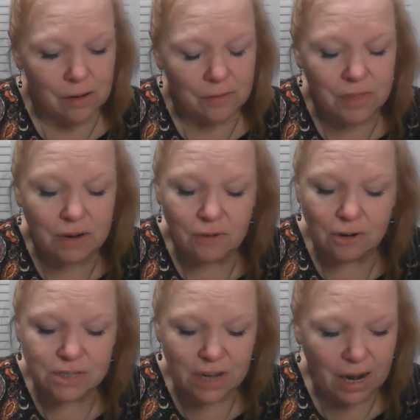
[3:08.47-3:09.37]
Then
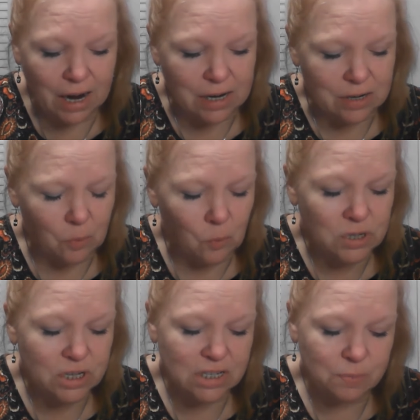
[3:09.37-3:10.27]
verse 8,
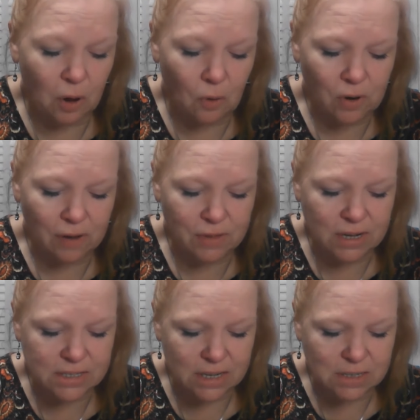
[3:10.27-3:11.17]
which I spoke of
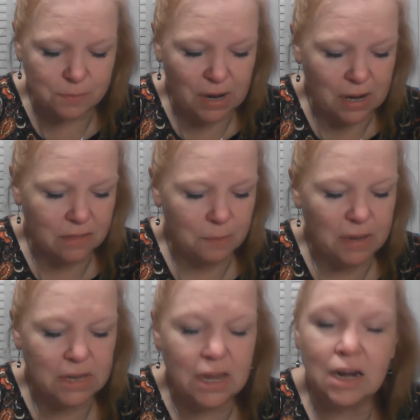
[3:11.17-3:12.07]
these things being the
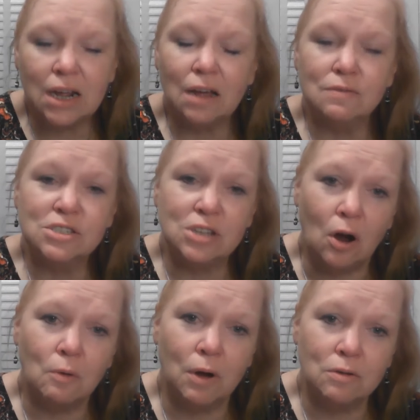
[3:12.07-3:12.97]
beginning of
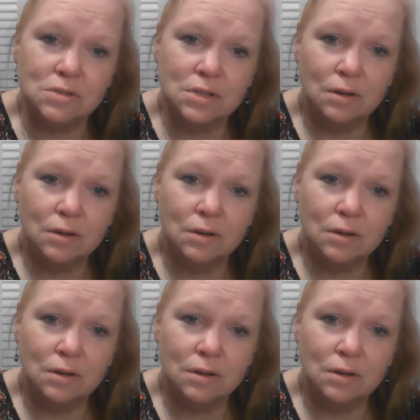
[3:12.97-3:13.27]
sorrows.